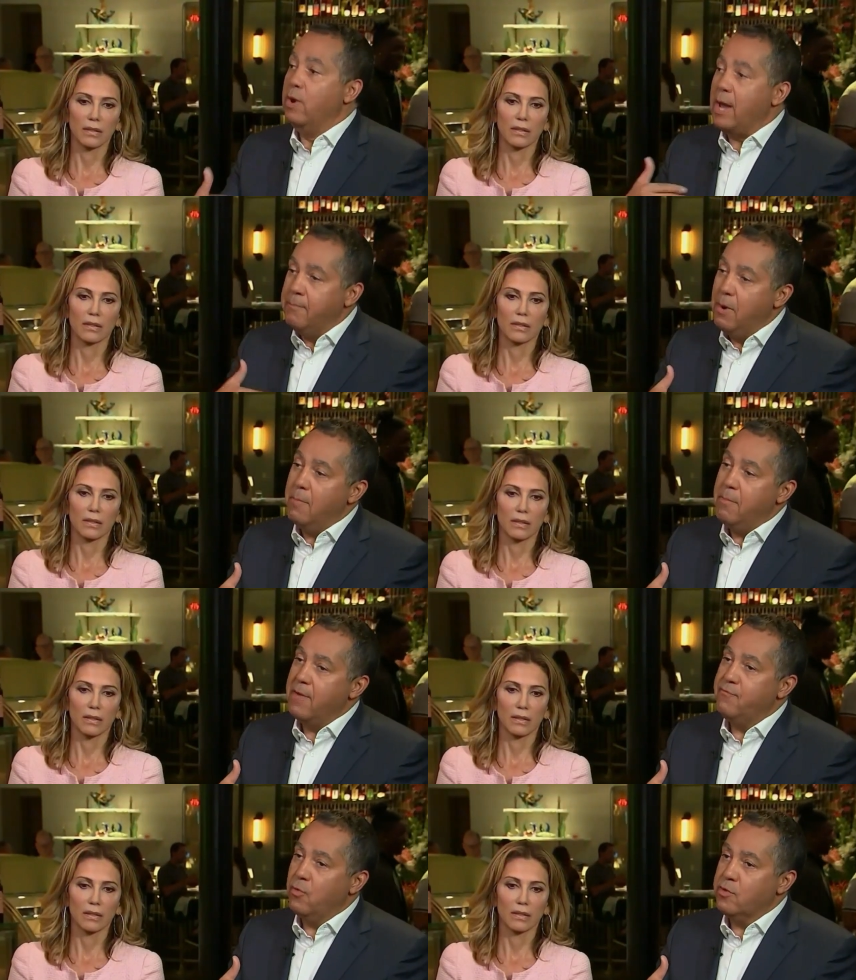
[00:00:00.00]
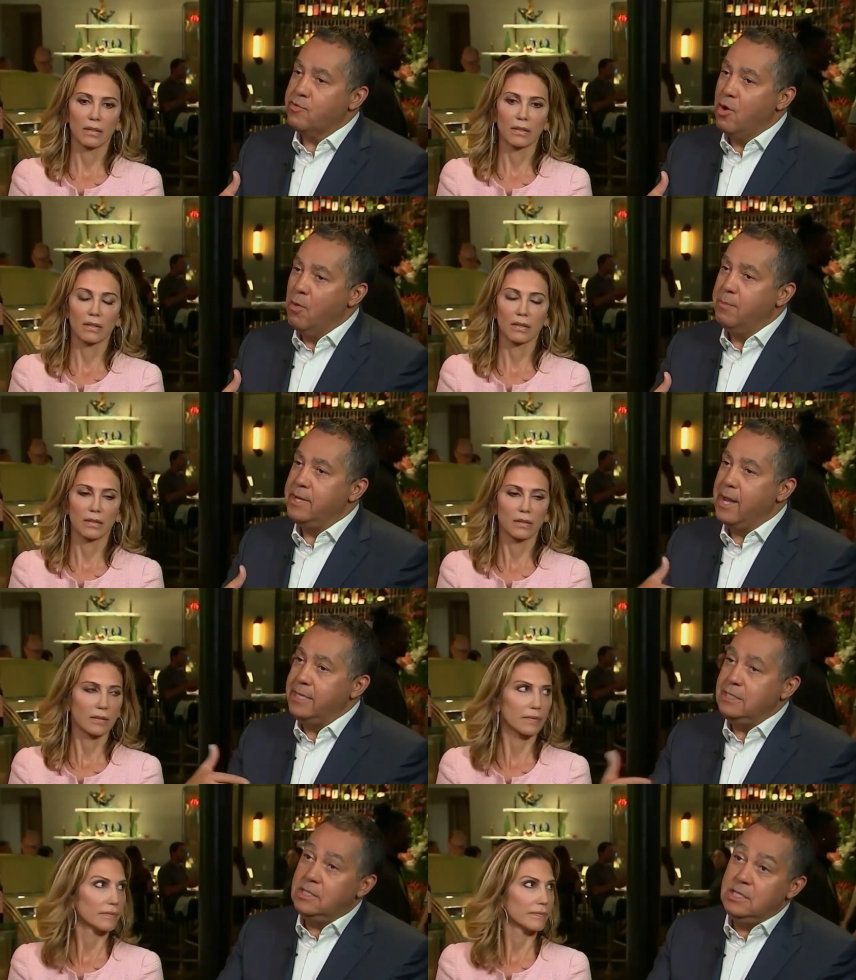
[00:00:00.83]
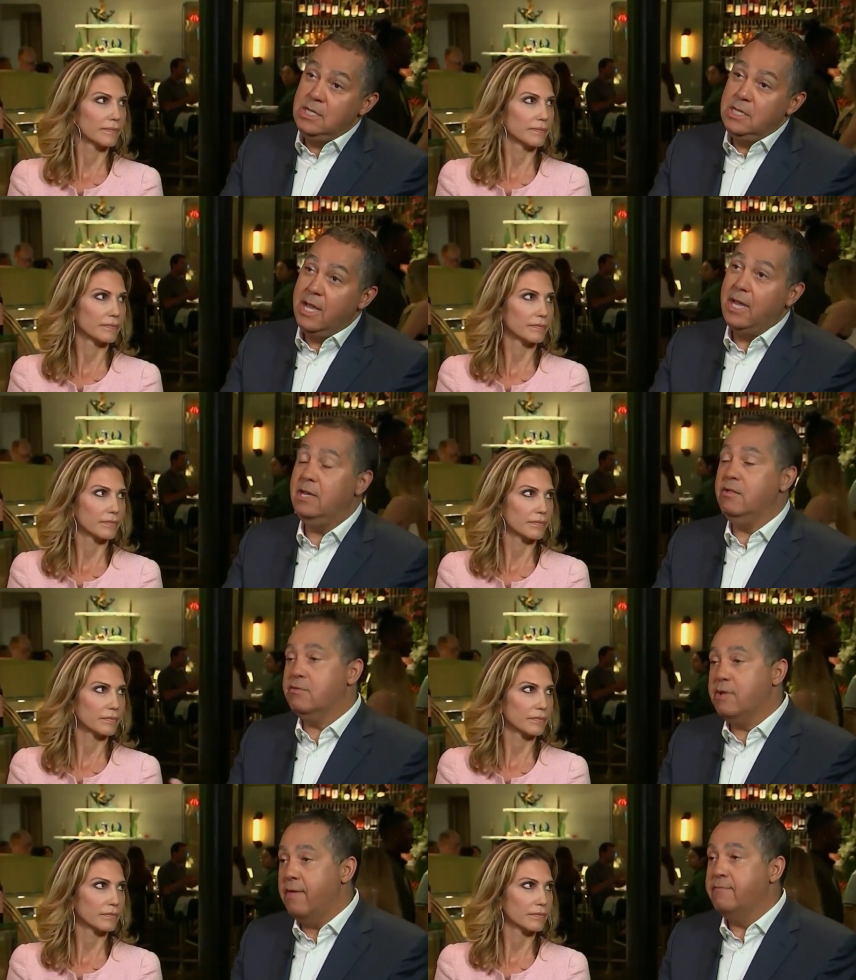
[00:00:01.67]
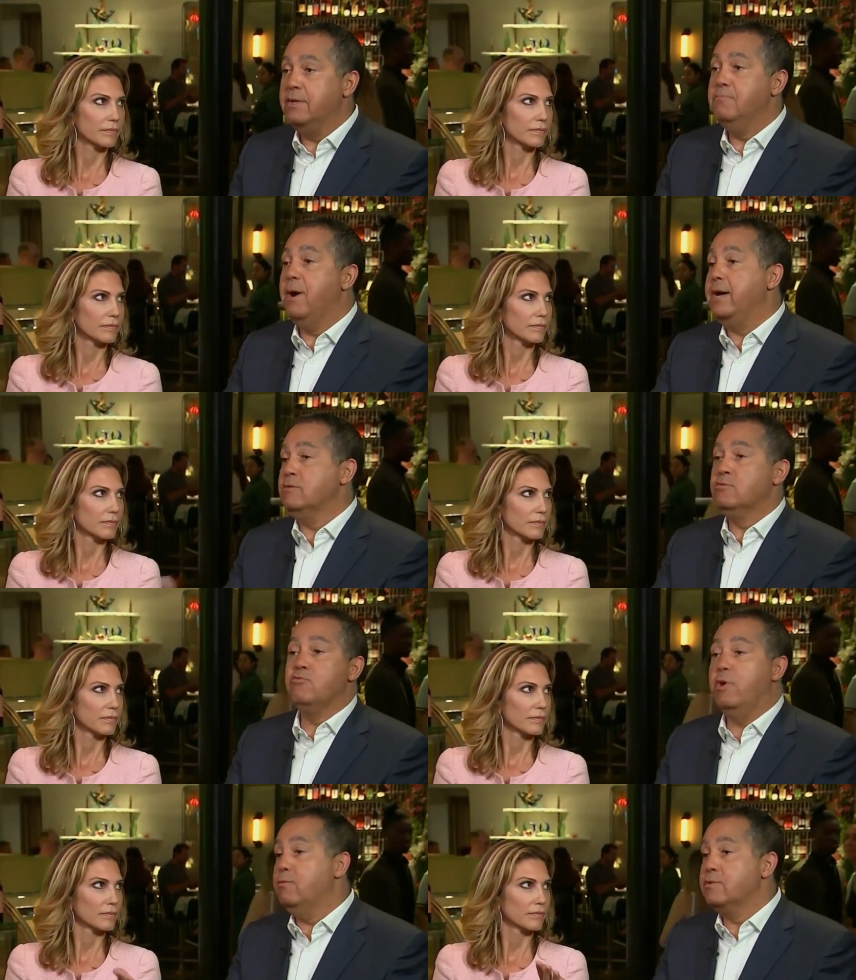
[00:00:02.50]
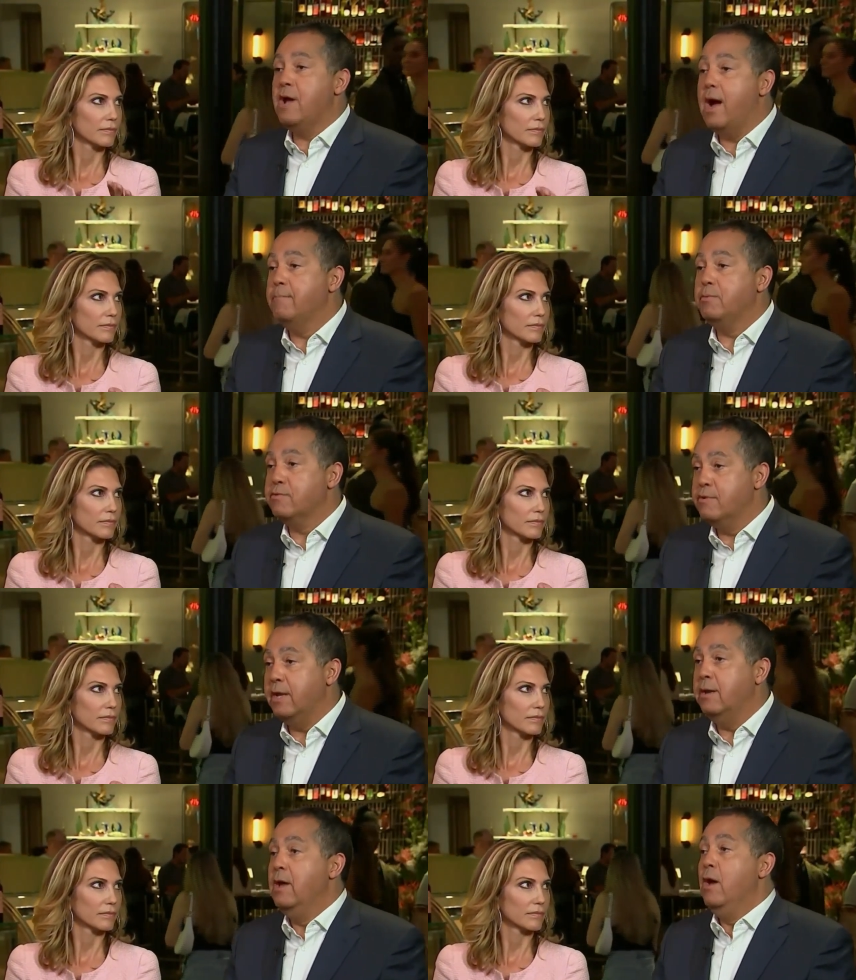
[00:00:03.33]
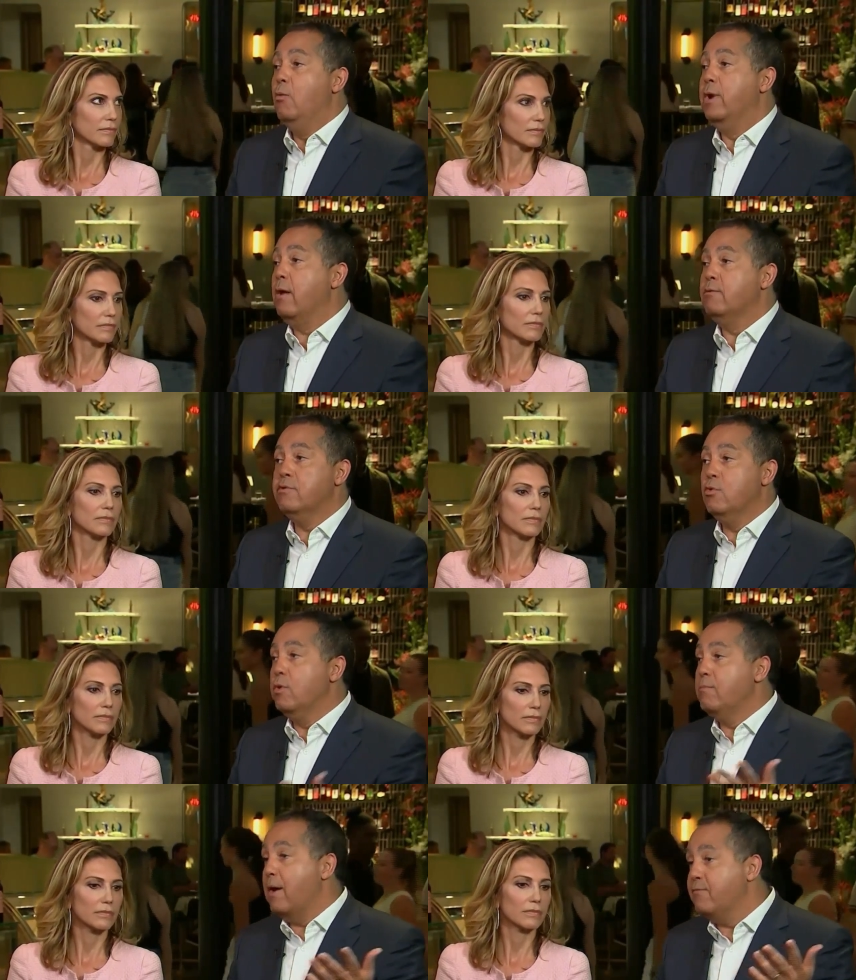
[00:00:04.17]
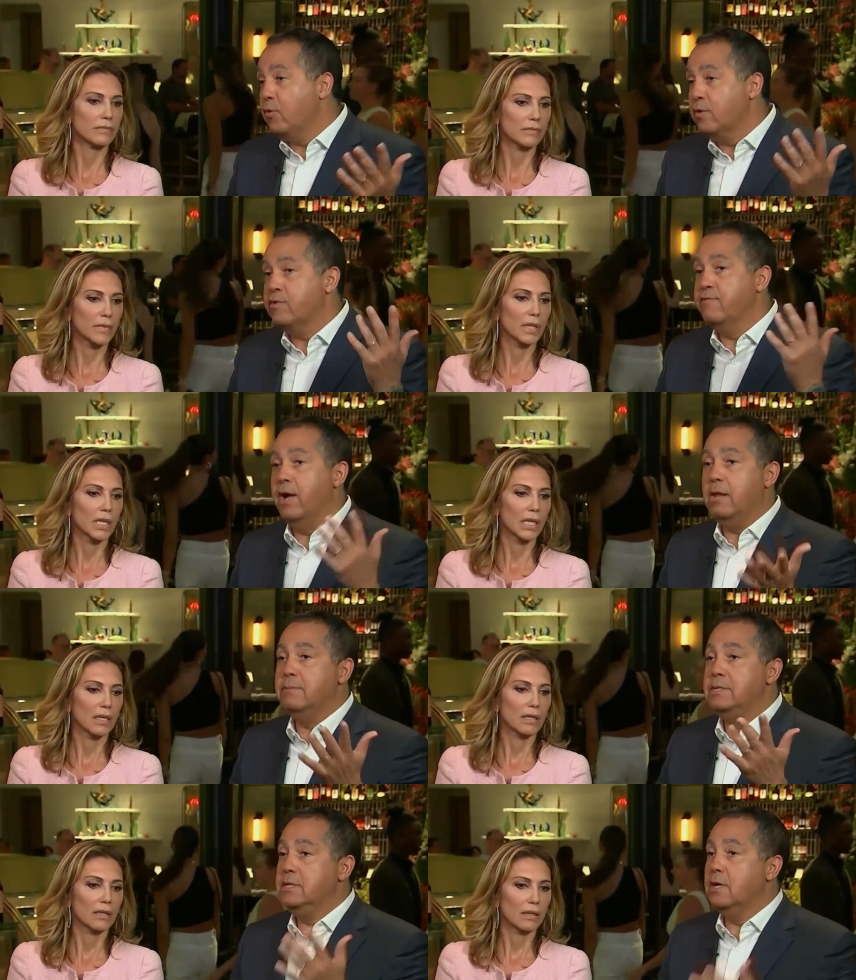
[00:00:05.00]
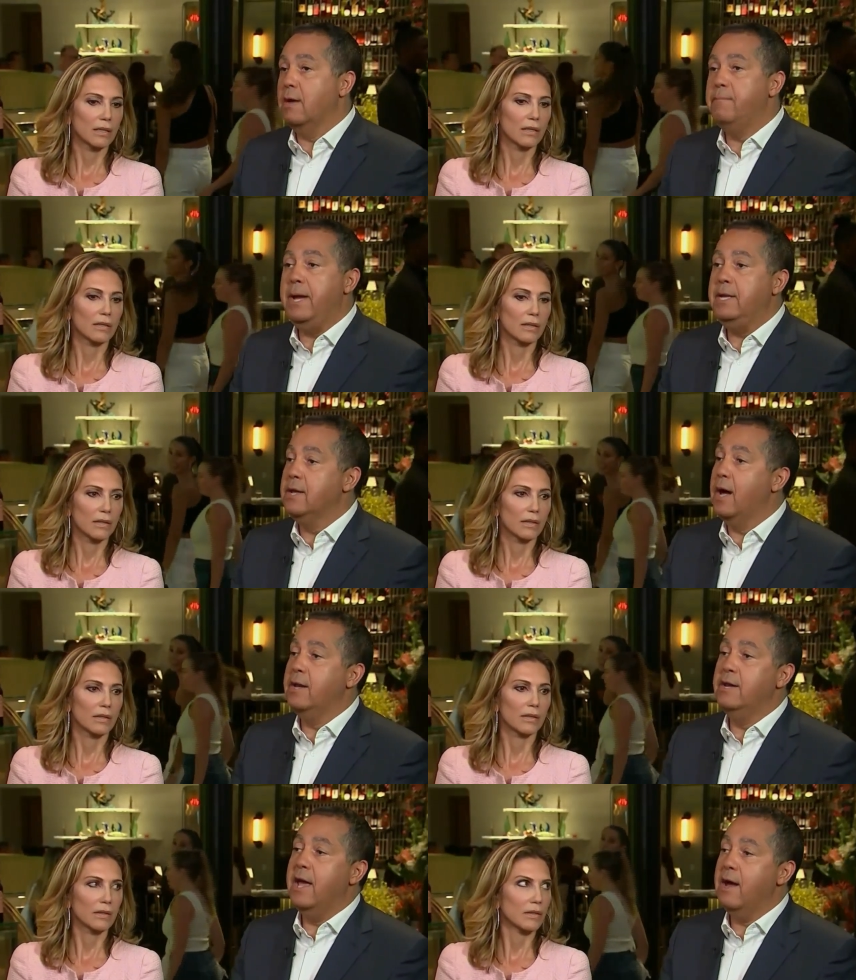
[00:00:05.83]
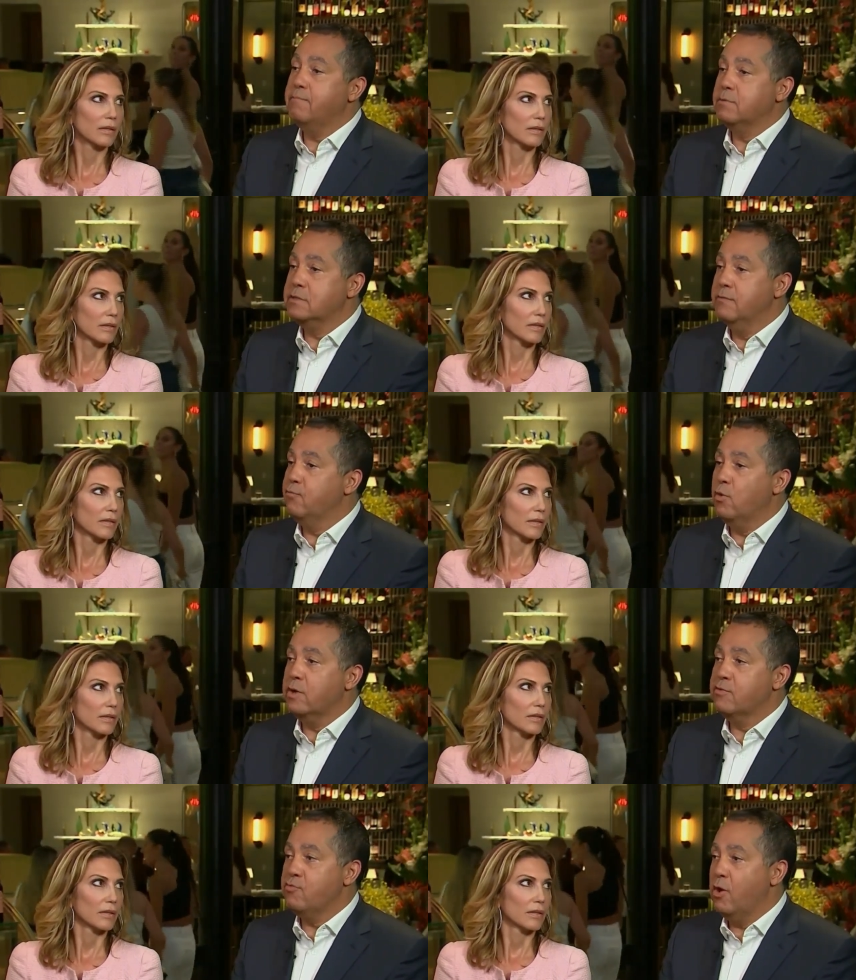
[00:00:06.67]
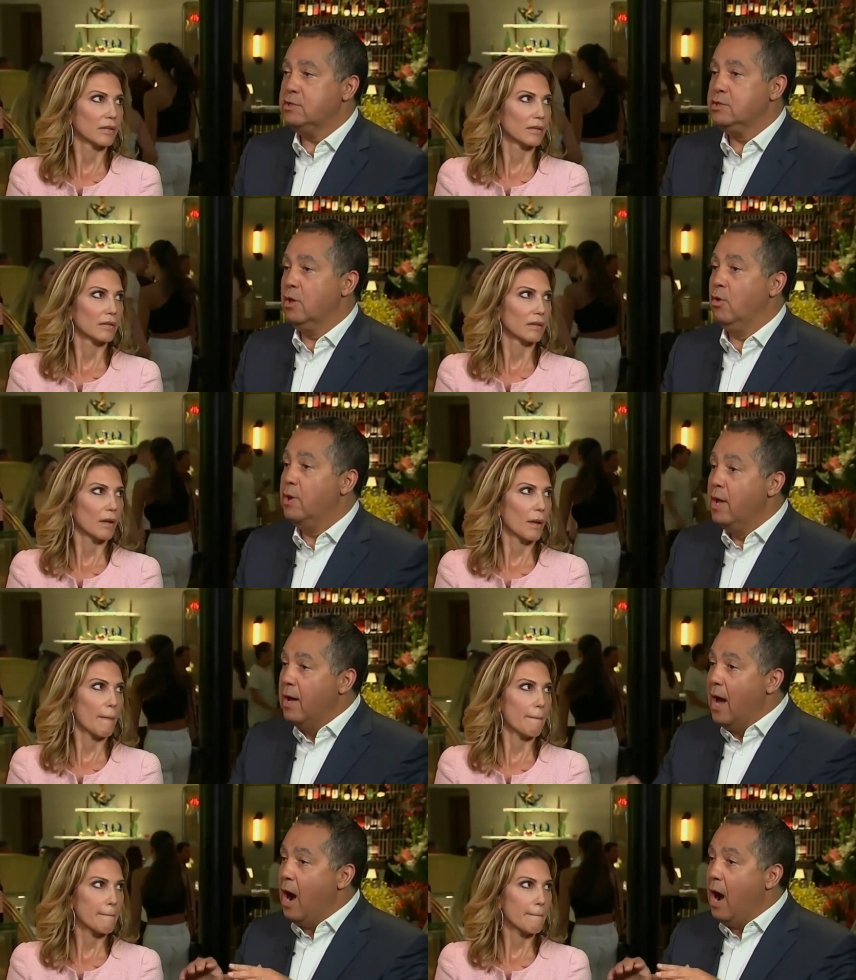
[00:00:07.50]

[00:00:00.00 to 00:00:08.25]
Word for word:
Speaker 1: When I bought my first home in 1987, my interest rate was 9%. When I was doing my first development deal, I paid 9.5% for a construction loan.